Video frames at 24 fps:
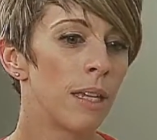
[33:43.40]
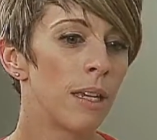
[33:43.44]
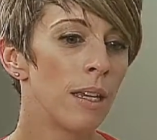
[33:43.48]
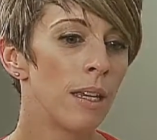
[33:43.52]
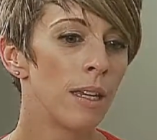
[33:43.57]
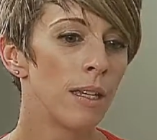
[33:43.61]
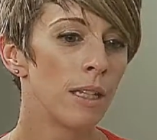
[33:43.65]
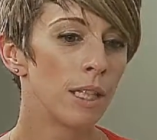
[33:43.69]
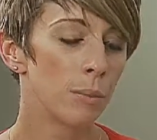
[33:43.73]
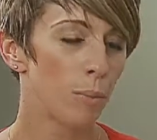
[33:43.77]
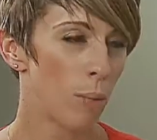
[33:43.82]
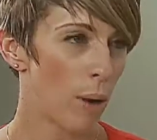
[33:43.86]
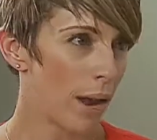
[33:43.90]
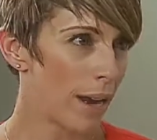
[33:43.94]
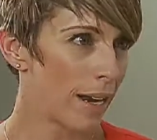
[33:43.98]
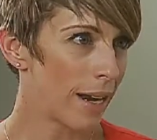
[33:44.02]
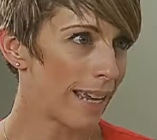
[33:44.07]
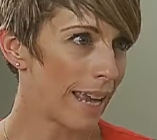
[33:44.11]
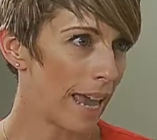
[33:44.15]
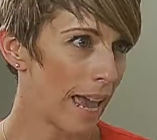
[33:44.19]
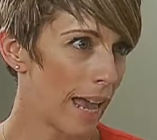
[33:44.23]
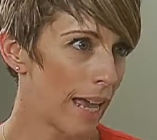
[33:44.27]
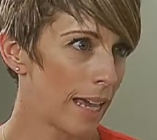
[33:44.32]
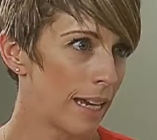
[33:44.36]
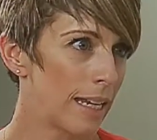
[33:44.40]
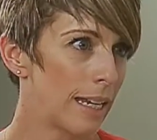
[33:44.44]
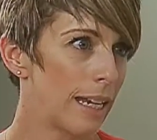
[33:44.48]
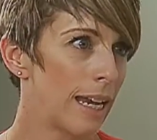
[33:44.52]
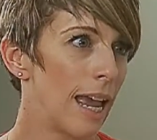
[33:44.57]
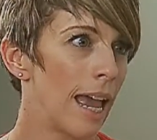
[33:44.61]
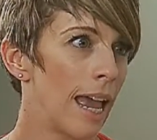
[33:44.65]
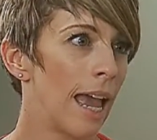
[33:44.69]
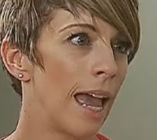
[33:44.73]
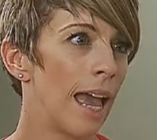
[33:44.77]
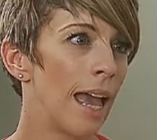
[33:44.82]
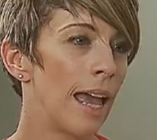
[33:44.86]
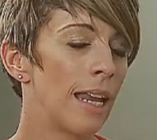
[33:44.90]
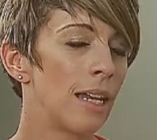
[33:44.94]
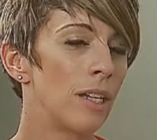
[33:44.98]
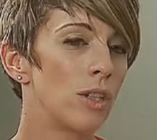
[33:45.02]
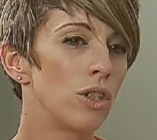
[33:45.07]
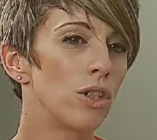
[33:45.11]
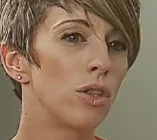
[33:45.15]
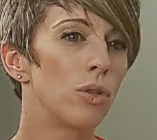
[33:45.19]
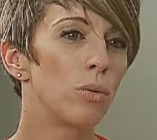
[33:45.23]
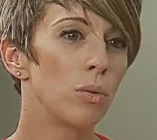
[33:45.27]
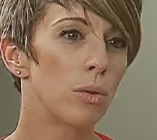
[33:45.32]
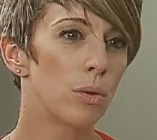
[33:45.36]
spread again, and
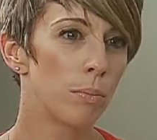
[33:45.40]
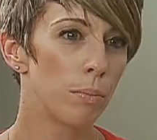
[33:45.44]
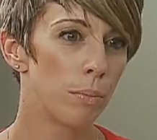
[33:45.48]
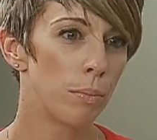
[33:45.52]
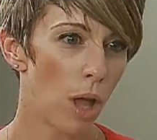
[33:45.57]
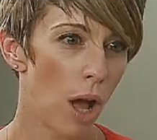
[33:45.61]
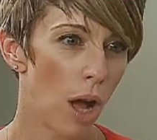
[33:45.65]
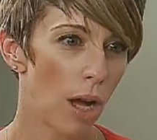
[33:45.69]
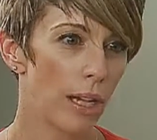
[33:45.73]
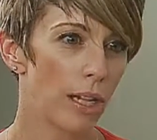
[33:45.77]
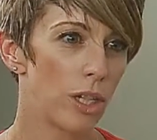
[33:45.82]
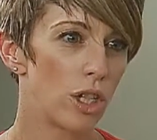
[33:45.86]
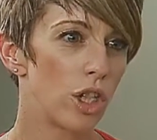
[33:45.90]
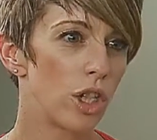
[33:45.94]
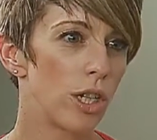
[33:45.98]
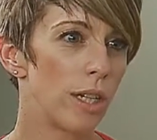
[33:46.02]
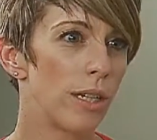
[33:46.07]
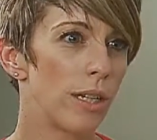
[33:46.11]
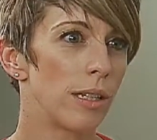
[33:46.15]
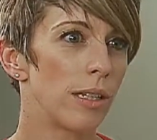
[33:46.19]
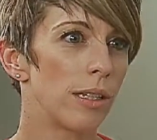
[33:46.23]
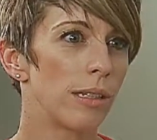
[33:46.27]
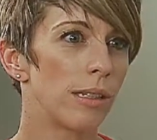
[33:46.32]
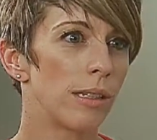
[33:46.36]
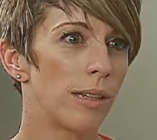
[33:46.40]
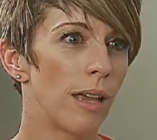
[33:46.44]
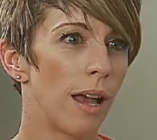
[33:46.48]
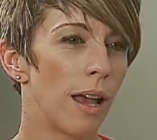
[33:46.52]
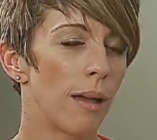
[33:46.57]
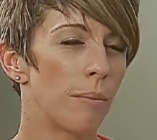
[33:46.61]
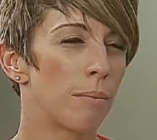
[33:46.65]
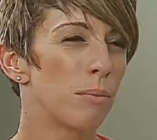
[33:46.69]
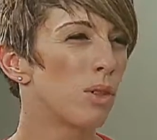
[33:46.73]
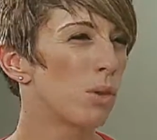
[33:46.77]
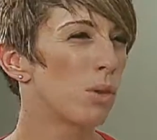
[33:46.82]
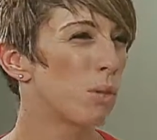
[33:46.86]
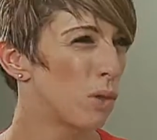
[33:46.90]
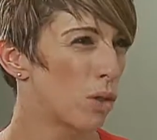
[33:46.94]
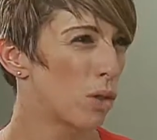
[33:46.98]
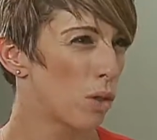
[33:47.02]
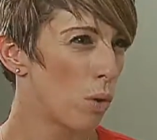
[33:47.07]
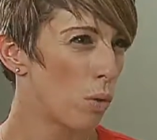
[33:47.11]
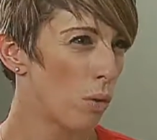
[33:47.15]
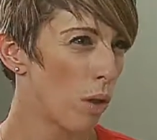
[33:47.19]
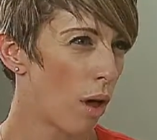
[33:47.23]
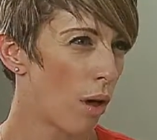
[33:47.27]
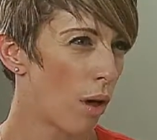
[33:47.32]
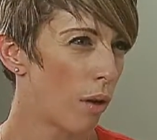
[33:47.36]
there were blockages, so he's
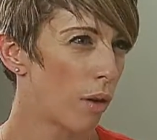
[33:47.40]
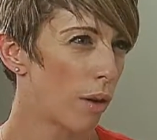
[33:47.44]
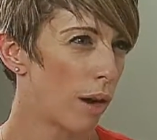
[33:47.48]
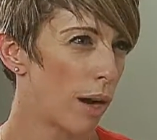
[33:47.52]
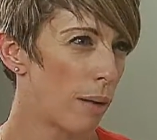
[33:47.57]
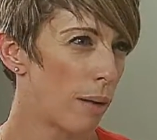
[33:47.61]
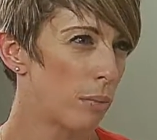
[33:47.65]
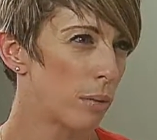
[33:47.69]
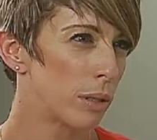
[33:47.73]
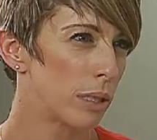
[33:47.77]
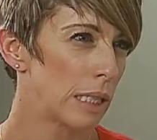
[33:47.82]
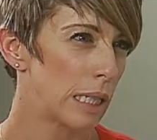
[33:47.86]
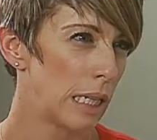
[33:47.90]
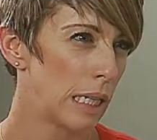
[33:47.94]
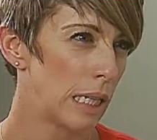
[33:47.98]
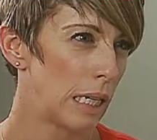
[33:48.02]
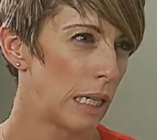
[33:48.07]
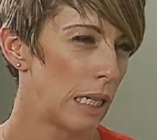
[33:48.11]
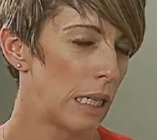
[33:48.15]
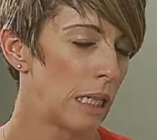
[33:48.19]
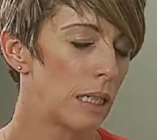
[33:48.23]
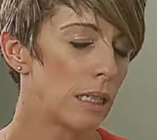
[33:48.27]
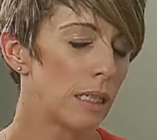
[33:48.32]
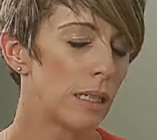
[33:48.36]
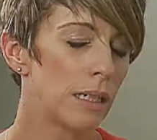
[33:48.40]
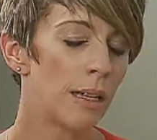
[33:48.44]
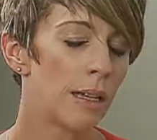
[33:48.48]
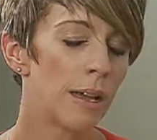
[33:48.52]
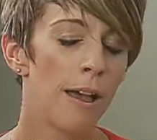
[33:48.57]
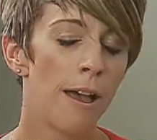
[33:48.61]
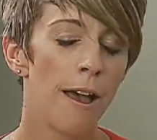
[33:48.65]
no longer able to eat.